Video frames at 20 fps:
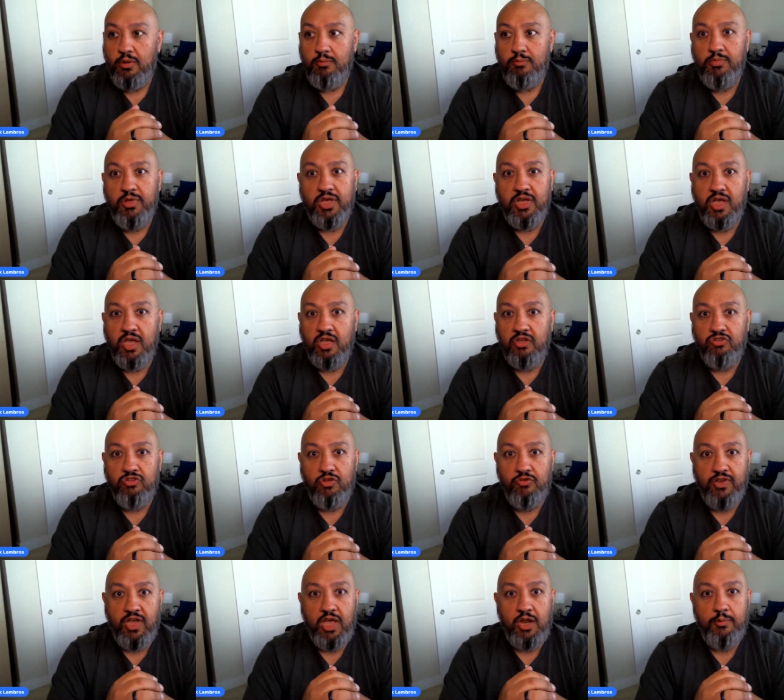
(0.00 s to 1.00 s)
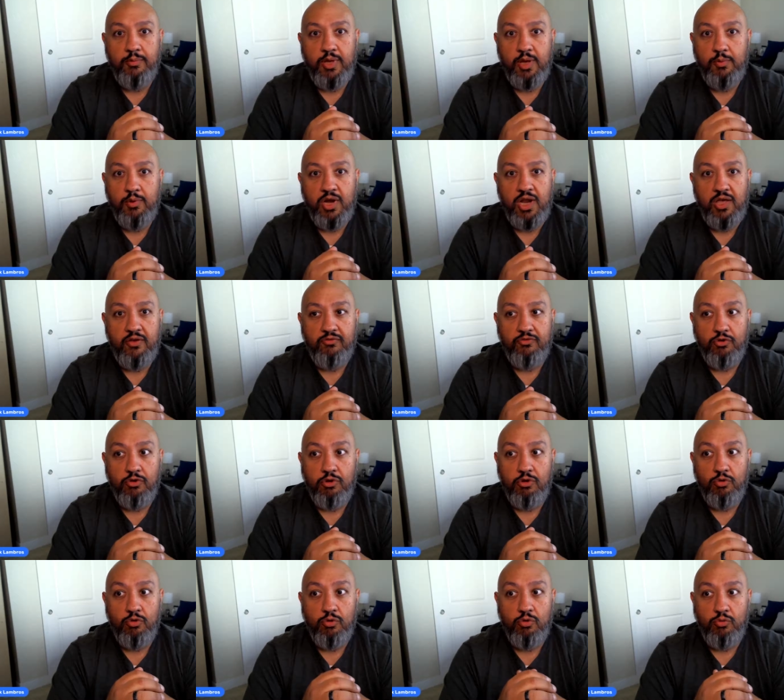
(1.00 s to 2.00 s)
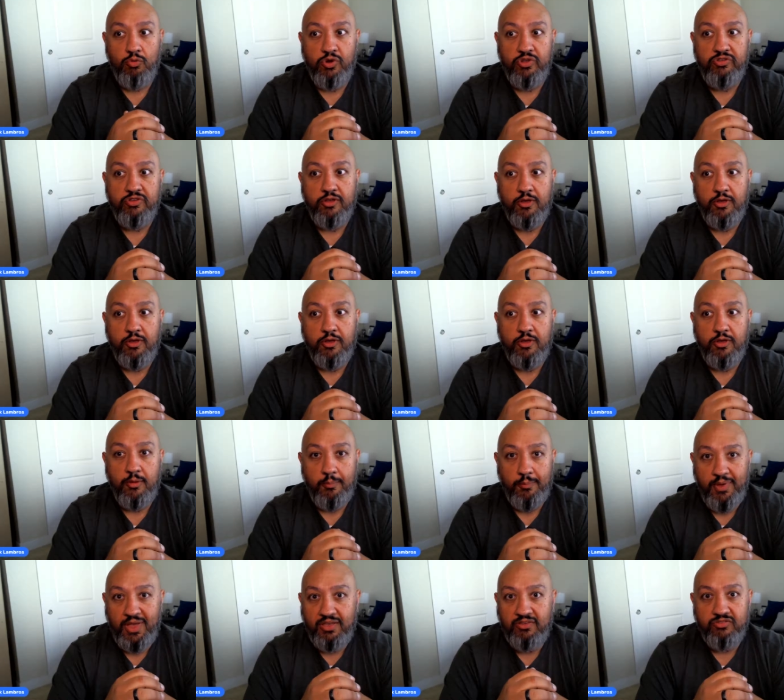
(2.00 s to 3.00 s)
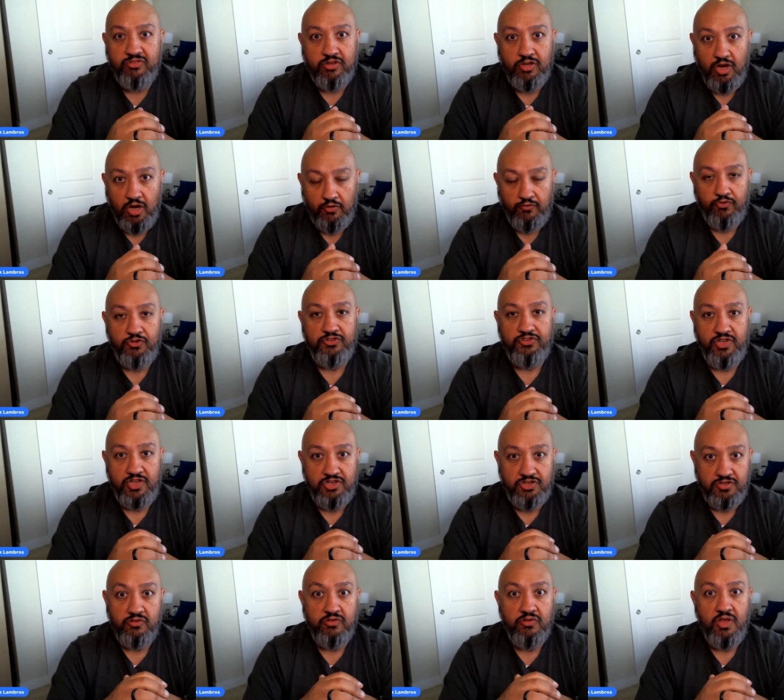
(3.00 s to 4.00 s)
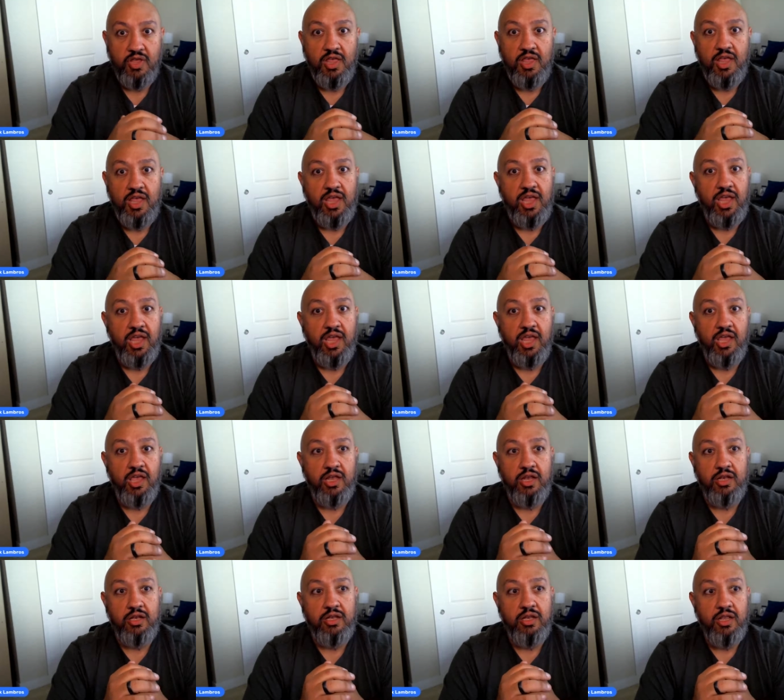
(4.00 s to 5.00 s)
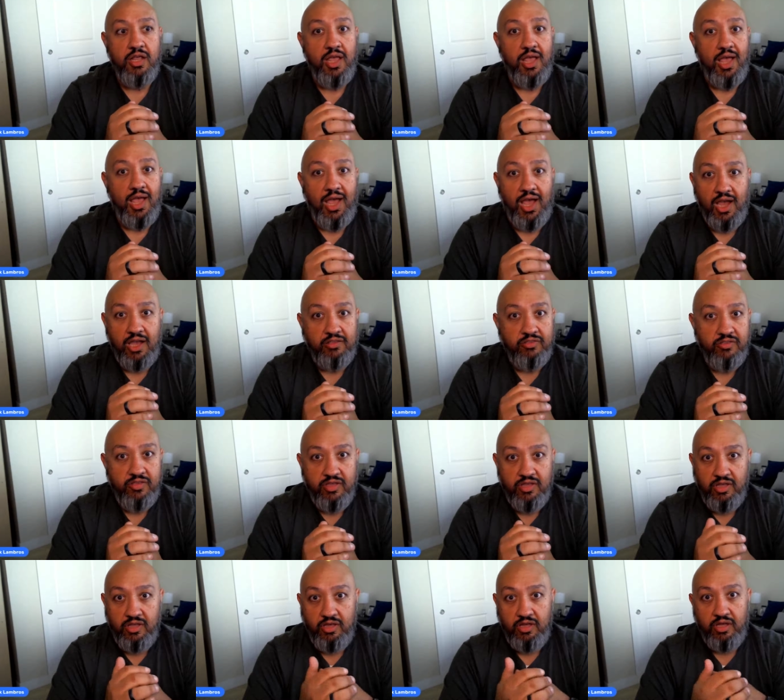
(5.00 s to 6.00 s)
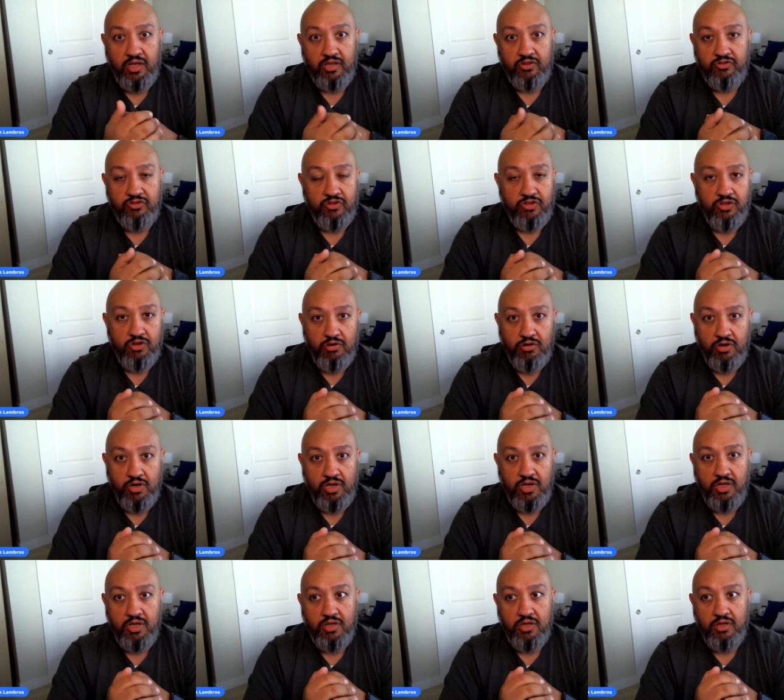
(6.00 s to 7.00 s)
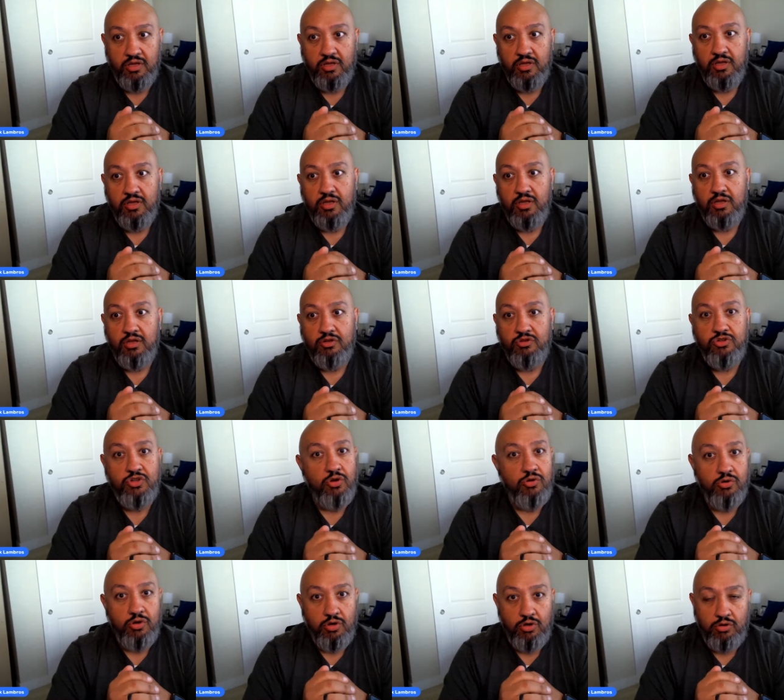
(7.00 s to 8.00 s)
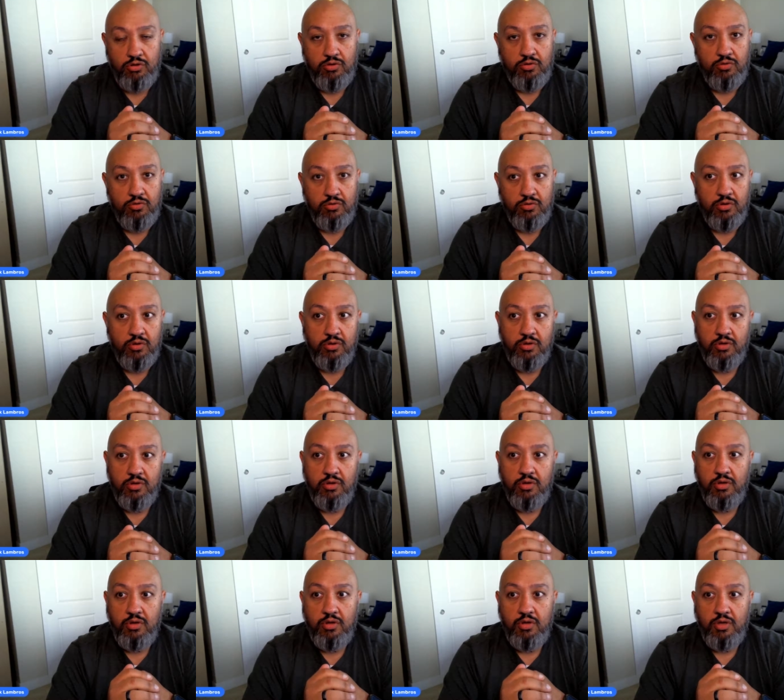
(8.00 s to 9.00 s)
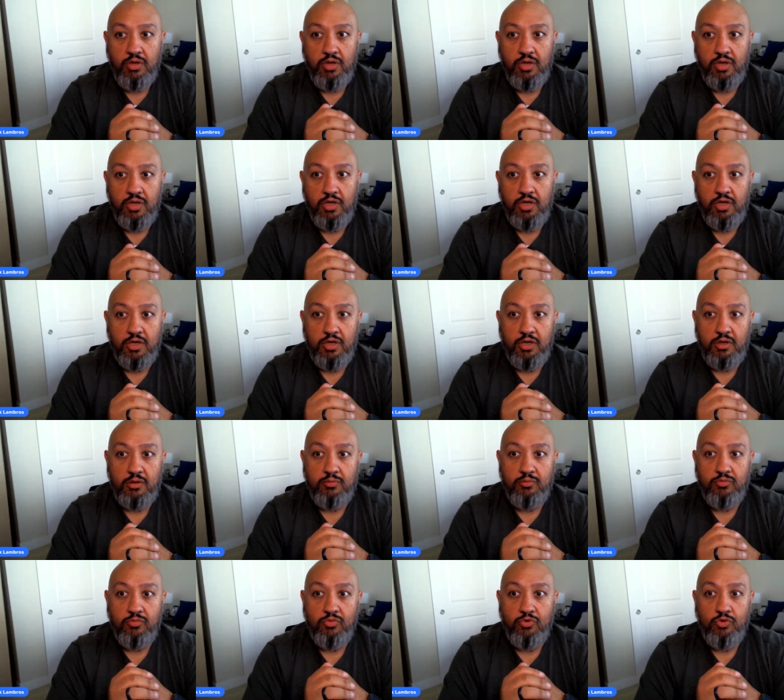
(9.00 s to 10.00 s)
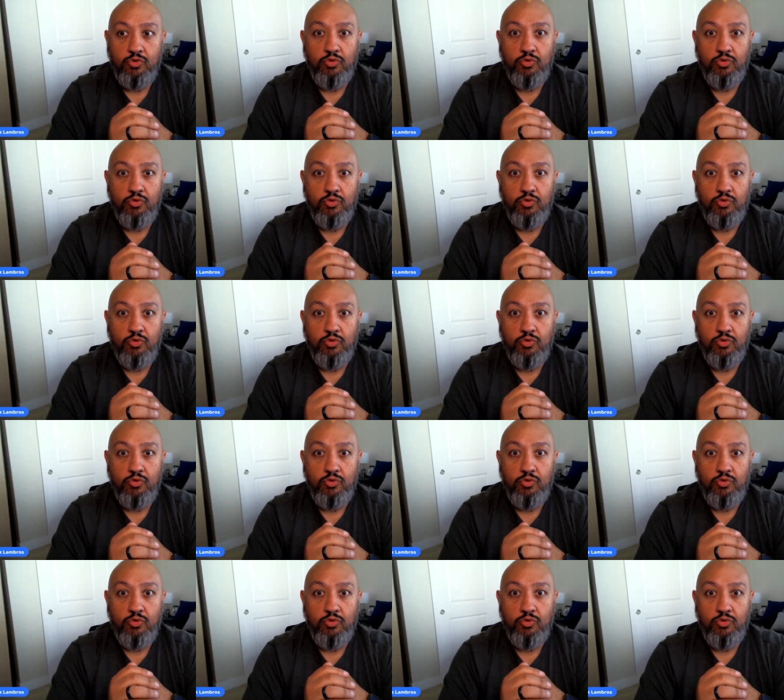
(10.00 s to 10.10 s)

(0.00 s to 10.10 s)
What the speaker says: because you've got to be able to have risk based conversations, and IT and security don't own um,